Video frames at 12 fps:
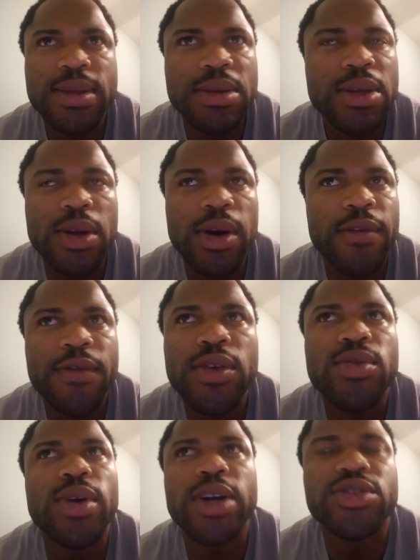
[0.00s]
a
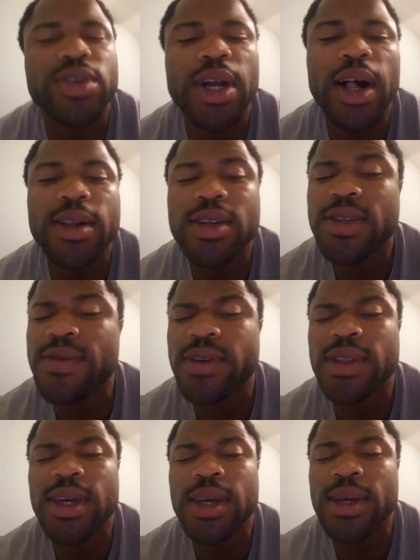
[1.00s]
few $100s for
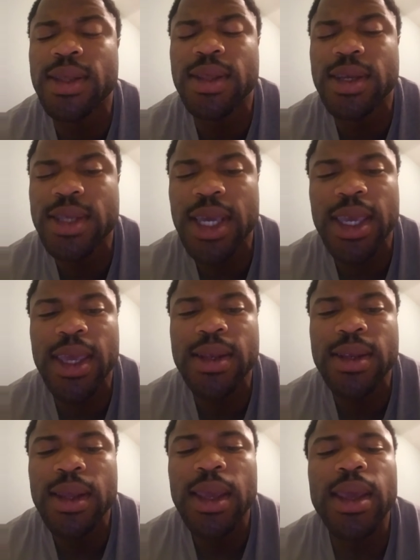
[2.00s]
the
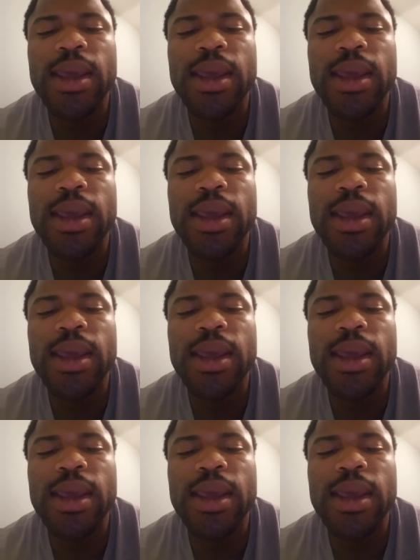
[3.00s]
ticket,